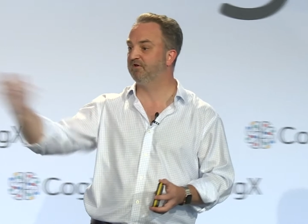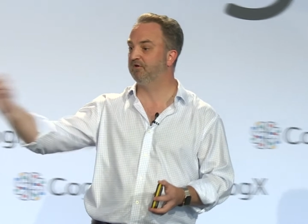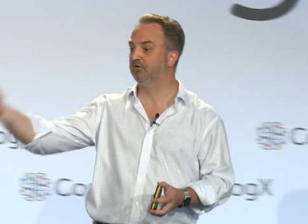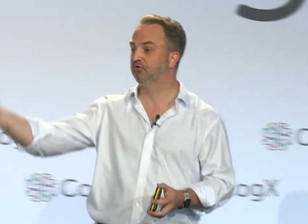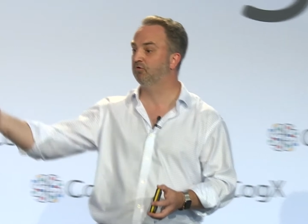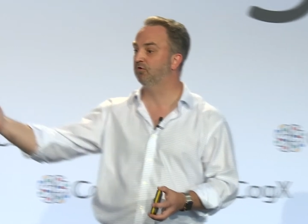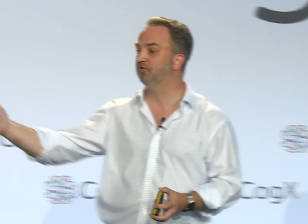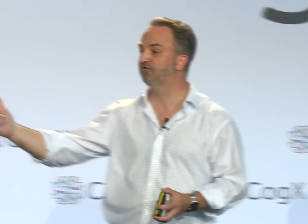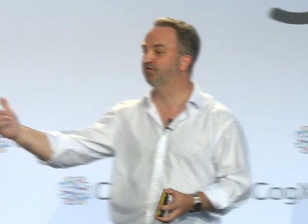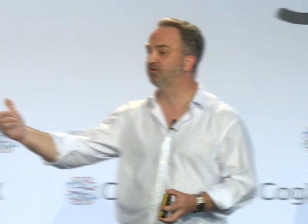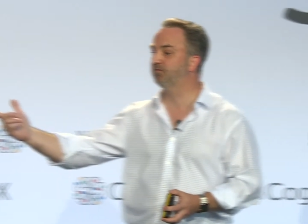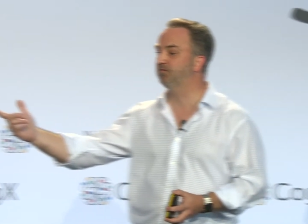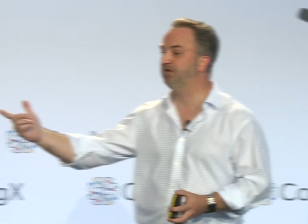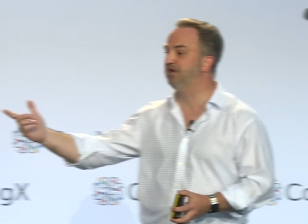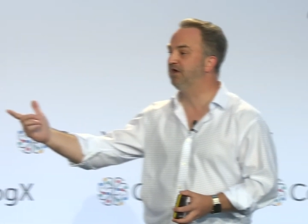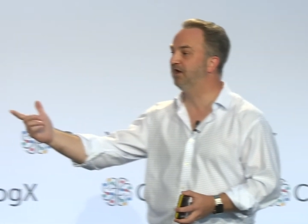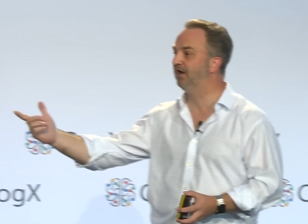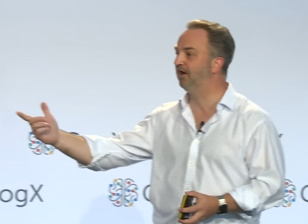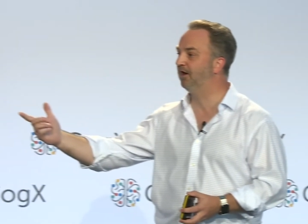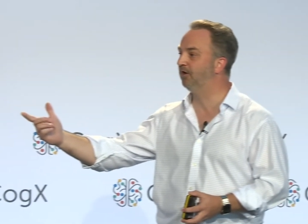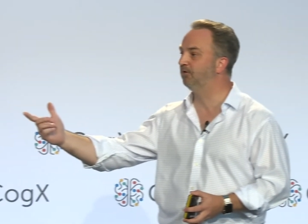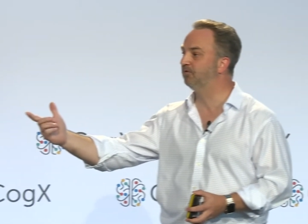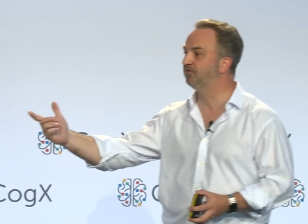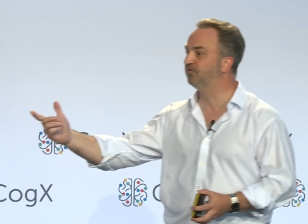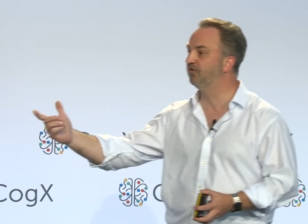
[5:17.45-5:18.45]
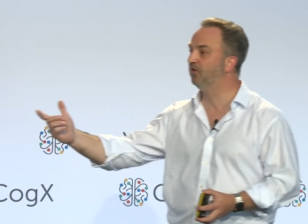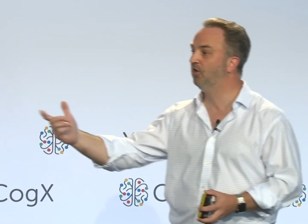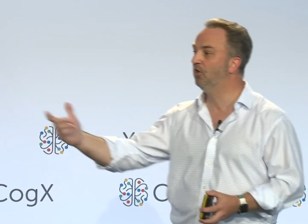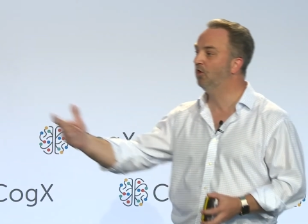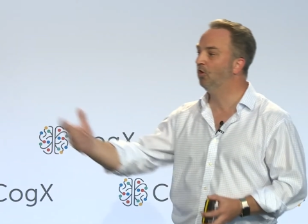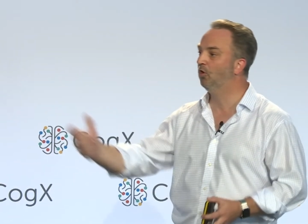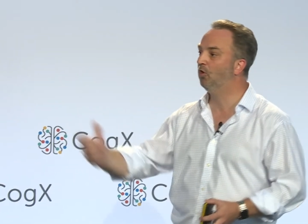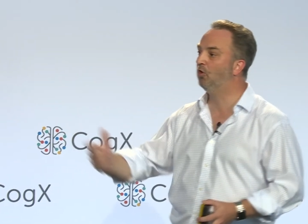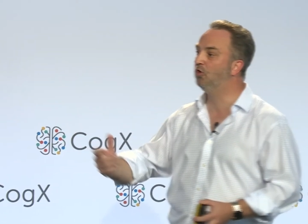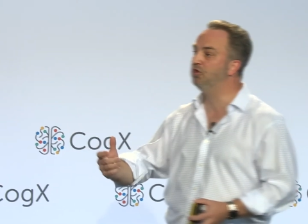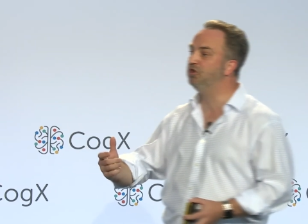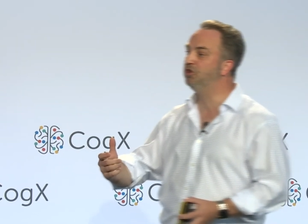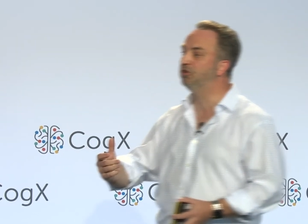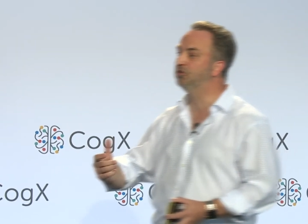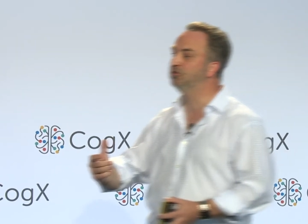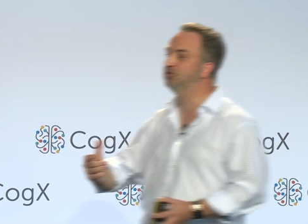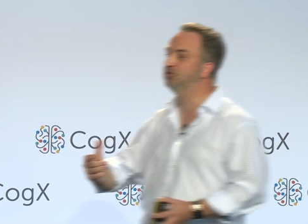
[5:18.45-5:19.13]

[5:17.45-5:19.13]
it across 3 clouds. Or you can